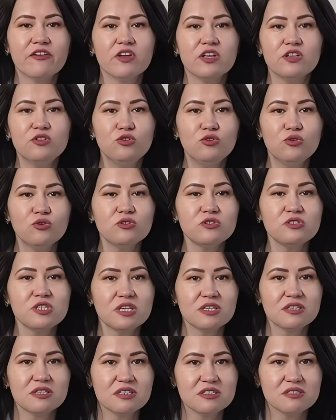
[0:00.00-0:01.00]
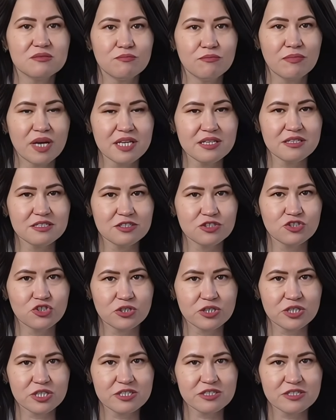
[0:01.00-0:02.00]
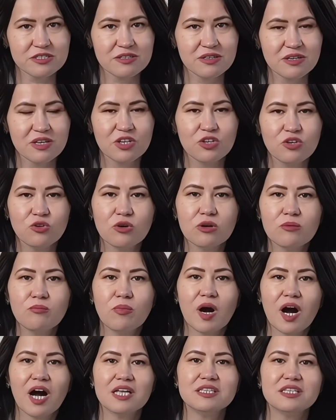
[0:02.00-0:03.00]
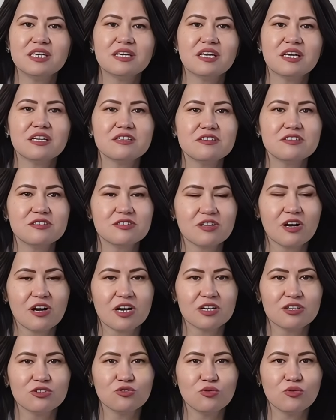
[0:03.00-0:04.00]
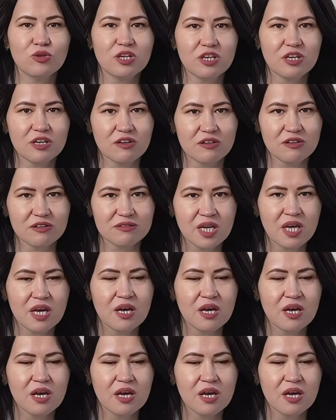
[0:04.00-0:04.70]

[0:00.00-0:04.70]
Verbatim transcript: reducing these messengers, your body can start to heal.